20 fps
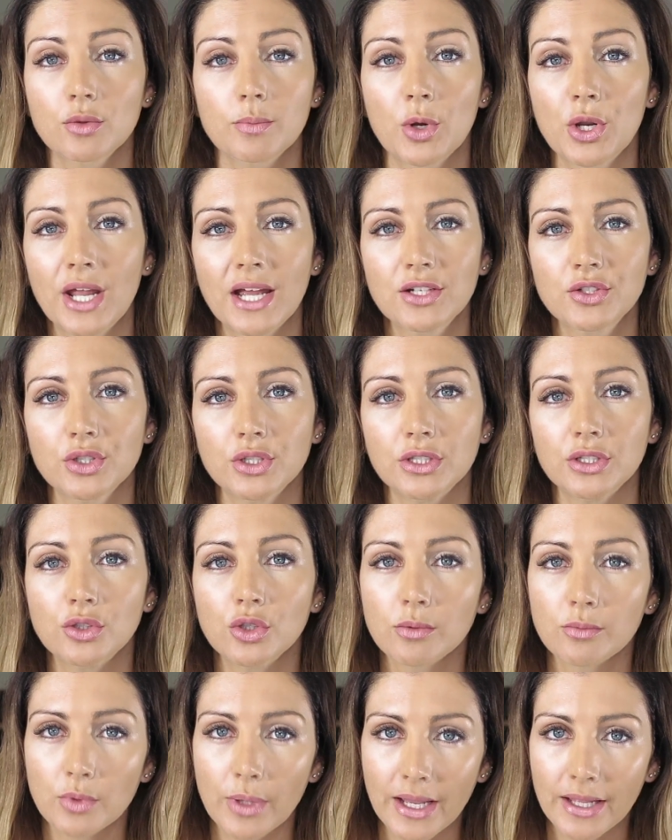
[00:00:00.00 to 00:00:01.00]
more natural and
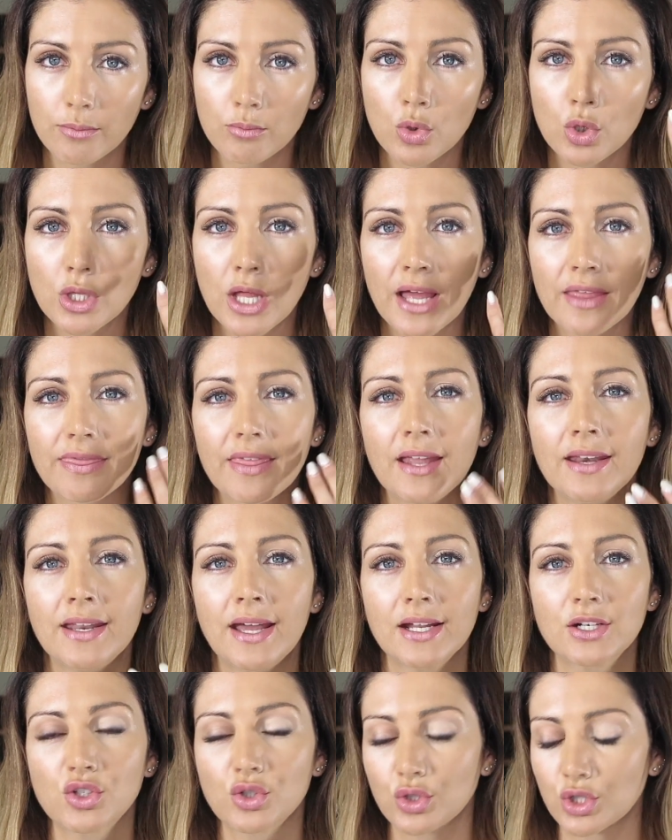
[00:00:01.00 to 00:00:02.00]
look more like that
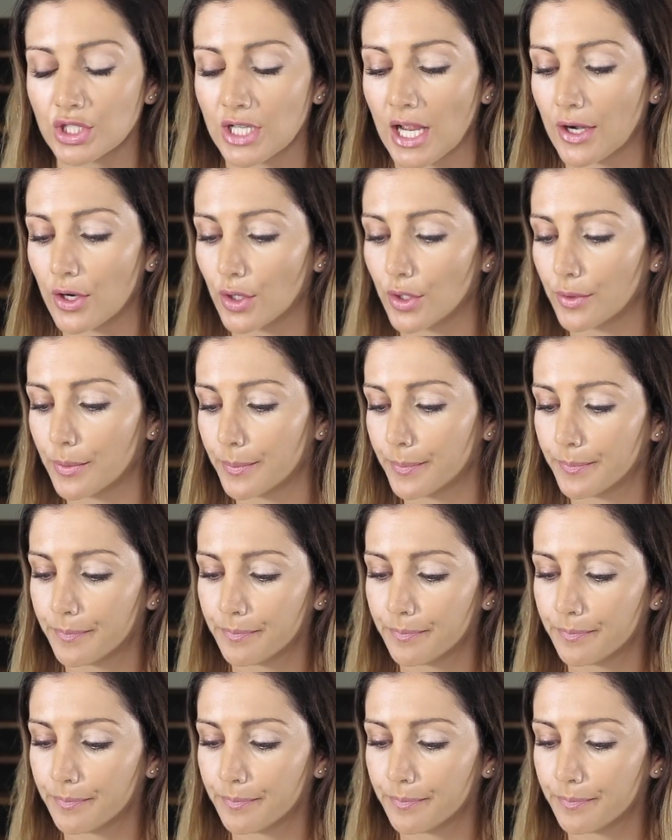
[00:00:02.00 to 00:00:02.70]
natural shadow.